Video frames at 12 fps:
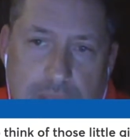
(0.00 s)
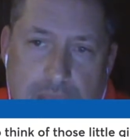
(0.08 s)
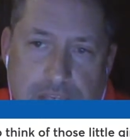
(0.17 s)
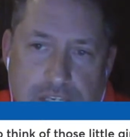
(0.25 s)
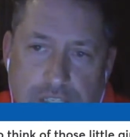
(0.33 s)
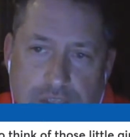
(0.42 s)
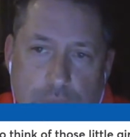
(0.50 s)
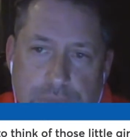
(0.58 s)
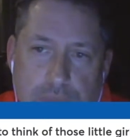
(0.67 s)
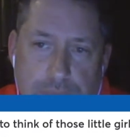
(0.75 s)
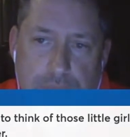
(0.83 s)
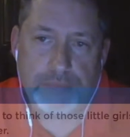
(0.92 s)
I just hope
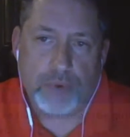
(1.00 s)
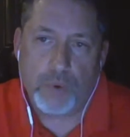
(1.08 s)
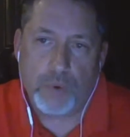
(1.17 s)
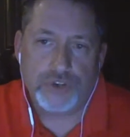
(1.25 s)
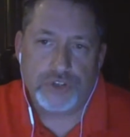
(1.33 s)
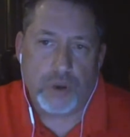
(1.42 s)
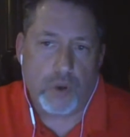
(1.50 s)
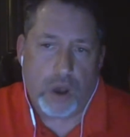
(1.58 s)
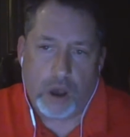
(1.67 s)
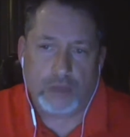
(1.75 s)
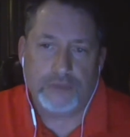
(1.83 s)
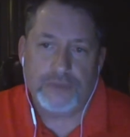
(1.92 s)
that people will show
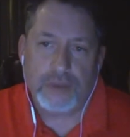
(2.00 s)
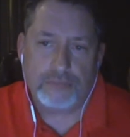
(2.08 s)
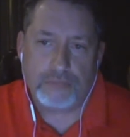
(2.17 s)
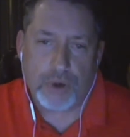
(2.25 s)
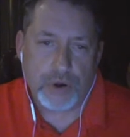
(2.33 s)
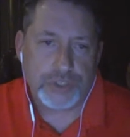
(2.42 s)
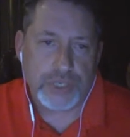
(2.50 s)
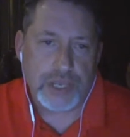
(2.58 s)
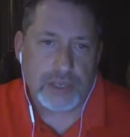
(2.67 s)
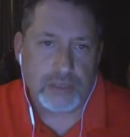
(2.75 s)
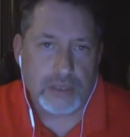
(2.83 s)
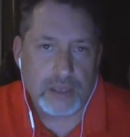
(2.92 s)
all of them
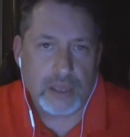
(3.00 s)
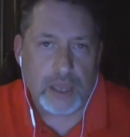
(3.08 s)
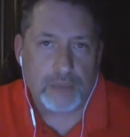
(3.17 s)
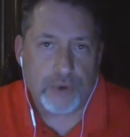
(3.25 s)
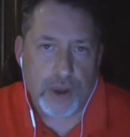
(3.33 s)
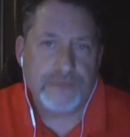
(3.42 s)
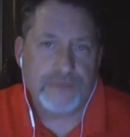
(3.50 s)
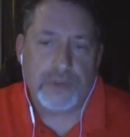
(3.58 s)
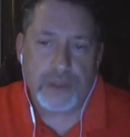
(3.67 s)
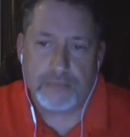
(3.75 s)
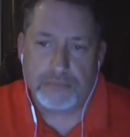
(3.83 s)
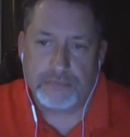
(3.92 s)
mercy and pray for
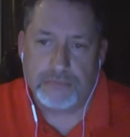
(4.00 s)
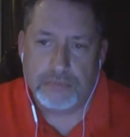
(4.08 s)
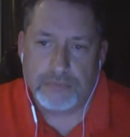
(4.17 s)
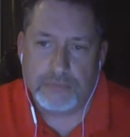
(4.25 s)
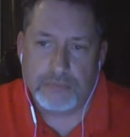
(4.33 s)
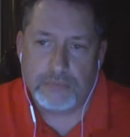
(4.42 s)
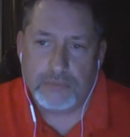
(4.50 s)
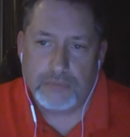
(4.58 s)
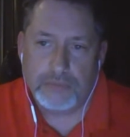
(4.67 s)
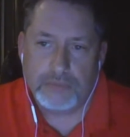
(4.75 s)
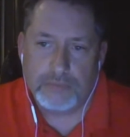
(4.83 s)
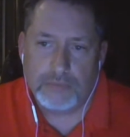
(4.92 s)
them,
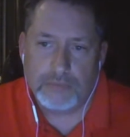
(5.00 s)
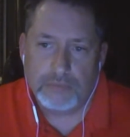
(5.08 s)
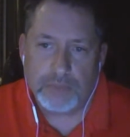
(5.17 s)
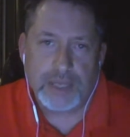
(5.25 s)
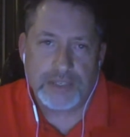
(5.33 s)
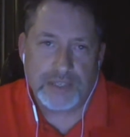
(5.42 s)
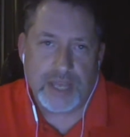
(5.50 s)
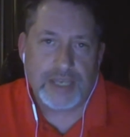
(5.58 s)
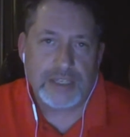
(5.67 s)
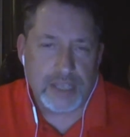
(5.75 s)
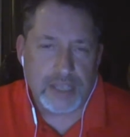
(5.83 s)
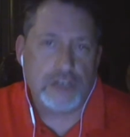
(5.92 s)
because they
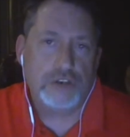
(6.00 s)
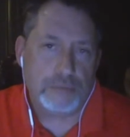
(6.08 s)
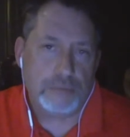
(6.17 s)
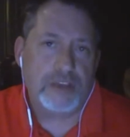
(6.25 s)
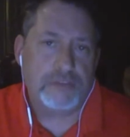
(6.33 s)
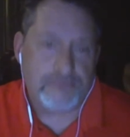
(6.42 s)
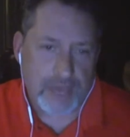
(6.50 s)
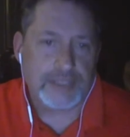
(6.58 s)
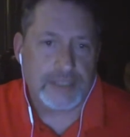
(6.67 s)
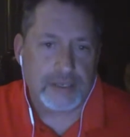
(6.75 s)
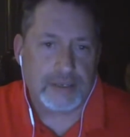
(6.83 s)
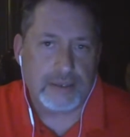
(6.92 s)
continue to be
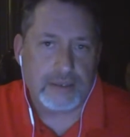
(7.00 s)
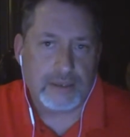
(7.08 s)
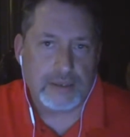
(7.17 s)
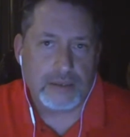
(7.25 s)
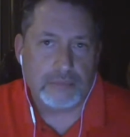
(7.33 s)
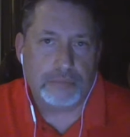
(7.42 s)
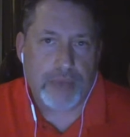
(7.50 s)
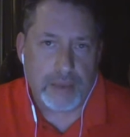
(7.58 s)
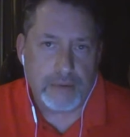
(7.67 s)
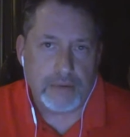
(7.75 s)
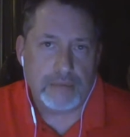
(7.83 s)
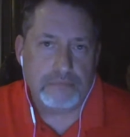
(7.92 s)
affected
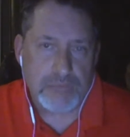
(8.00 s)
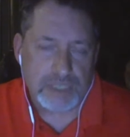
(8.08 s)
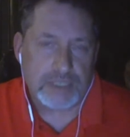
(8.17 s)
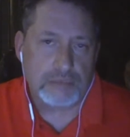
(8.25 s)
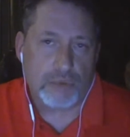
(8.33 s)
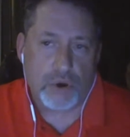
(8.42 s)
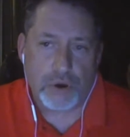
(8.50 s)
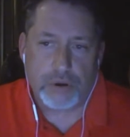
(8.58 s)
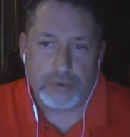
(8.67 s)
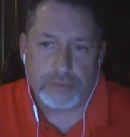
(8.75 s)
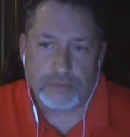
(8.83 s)
by Missy's murder.